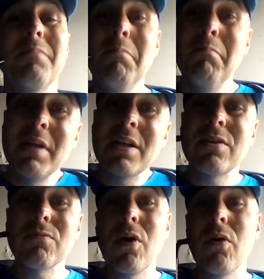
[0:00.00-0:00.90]
middle of
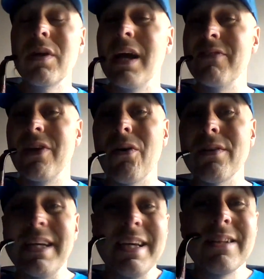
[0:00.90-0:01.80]
the road, kind of an
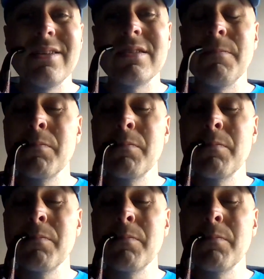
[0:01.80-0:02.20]
all-day English.